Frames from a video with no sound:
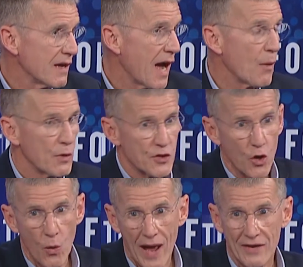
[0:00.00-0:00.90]
I would
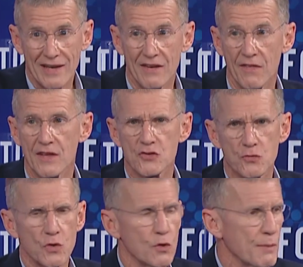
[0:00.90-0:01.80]
go out into this
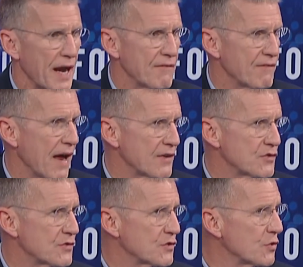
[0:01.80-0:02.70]
room and I'd find
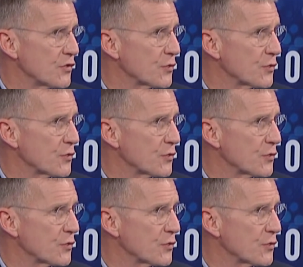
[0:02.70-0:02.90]
two,